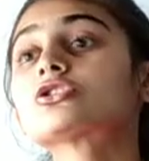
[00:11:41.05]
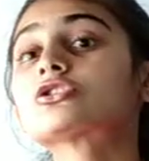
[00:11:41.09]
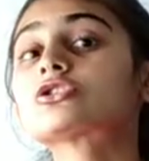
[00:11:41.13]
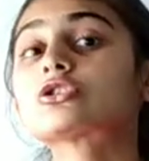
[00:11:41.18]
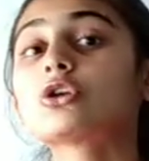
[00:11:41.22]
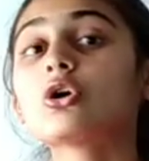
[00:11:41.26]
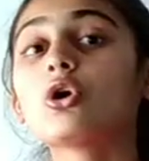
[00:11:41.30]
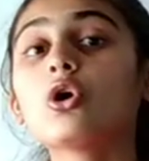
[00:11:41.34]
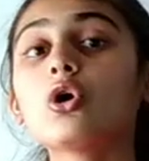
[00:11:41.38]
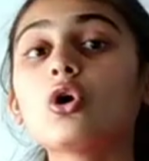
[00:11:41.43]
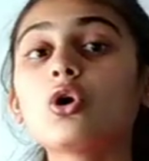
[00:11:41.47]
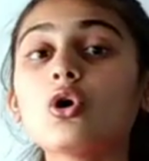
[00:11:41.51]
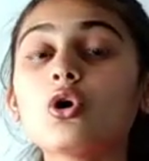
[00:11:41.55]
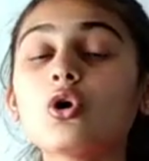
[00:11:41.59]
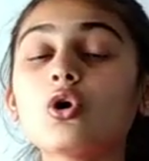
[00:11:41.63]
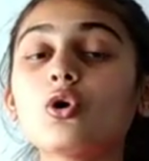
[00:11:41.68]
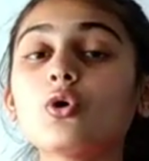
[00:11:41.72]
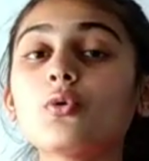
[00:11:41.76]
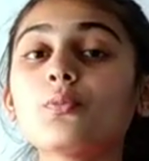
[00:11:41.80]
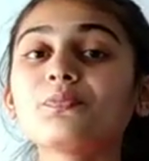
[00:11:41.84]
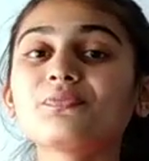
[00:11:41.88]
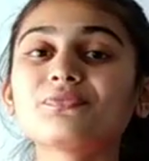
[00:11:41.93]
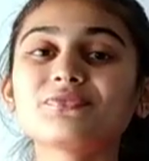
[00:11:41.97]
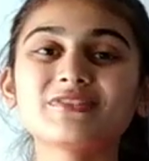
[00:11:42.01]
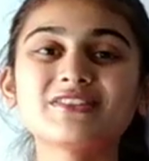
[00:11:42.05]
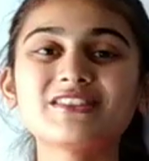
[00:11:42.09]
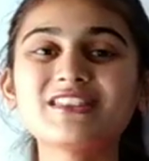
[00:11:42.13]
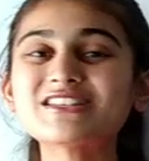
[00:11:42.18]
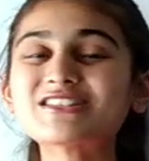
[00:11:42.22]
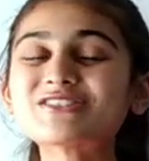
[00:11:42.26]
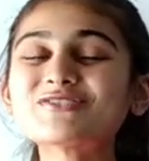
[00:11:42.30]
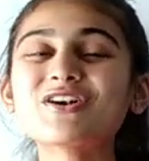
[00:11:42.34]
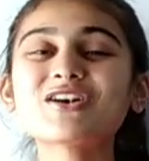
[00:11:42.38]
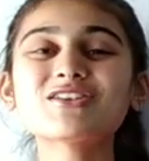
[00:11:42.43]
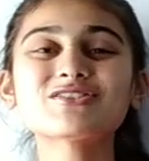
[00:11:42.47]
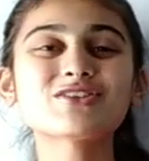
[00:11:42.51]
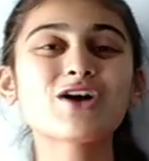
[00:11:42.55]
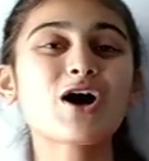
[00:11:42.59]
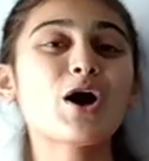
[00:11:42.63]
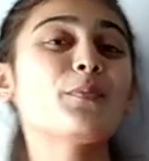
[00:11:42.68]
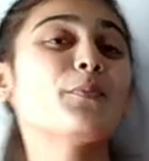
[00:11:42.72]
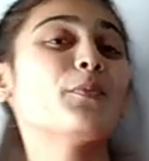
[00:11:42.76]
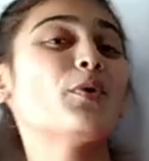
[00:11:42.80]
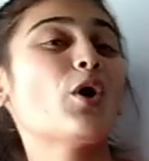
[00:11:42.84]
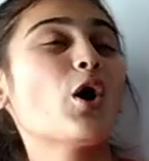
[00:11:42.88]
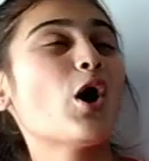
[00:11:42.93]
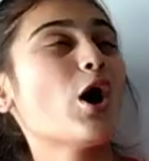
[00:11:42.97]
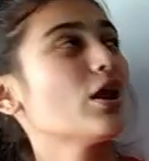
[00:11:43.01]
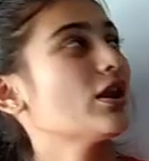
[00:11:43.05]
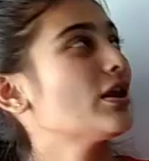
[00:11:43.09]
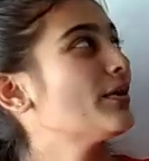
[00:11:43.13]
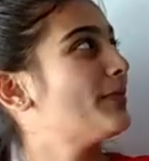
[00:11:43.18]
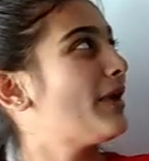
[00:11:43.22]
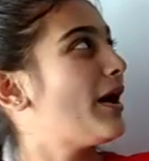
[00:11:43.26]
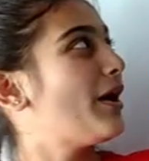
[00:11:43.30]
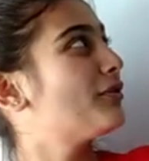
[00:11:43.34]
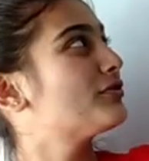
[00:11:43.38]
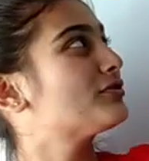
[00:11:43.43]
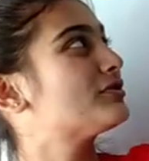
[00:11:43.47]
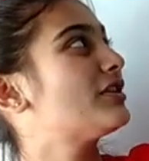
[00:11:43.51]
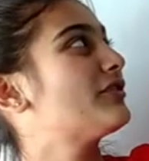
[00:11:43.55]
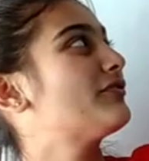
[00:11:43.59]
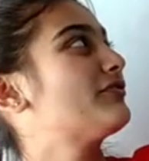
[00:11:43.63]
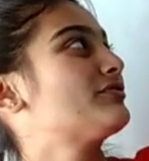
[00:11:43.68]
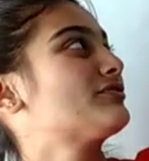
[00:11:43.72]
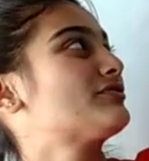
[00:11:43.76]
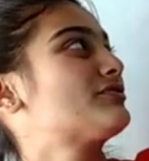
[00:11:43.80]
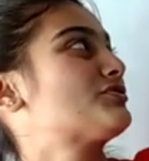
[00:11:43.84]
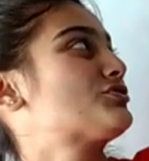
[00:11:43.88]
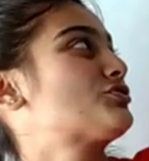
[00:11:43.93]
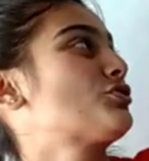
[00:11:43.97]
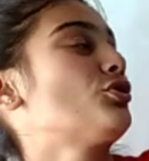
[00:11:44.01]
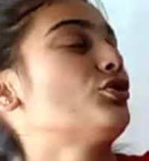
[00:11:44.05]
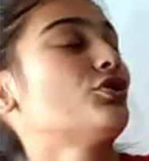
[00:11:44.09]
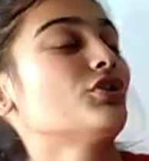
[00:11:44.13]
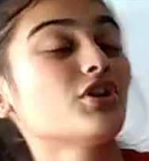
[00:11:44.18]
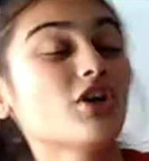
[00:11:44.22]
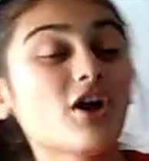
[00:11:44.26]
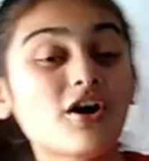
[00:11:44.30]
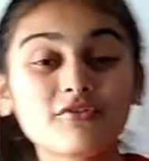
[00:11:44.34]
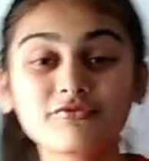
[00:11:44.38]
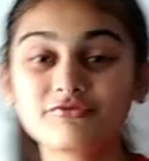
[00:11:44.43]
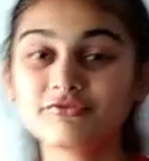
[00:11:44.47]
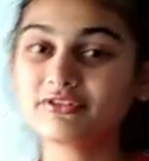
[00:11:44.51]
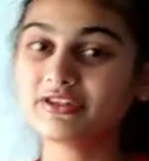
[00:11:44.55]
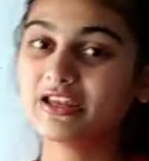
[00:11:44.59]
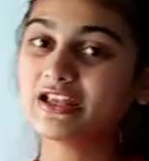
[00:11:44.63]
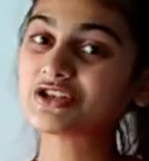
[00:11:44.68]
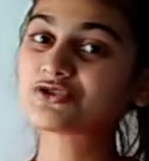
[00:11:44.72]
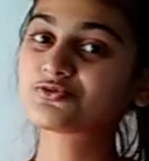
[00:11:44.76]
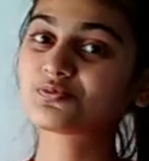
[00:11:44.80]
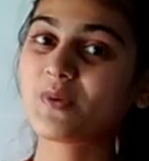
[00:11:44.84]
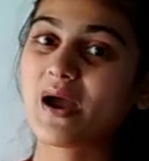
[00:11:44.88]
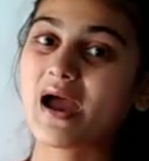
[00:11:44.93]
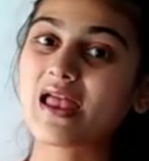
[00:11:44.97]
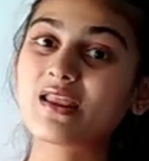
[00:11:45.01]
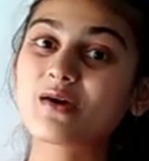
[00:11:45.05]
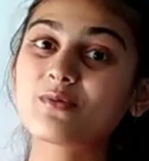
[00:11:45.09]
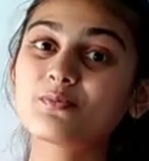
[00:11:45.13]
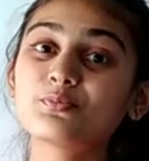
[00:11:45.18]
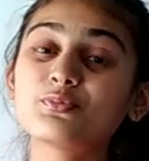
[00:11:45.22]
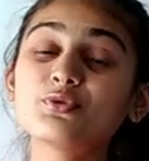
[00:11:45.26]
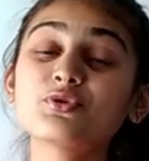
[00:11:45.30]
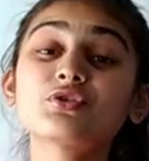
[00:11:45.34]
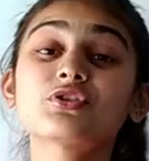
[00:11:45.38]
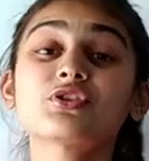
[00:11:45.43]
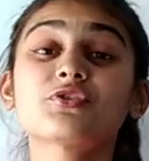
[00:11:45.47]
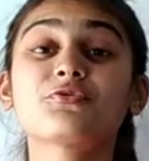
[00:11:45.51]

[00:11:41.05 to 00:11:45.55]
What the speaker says: So this was all about the story of village Palampur.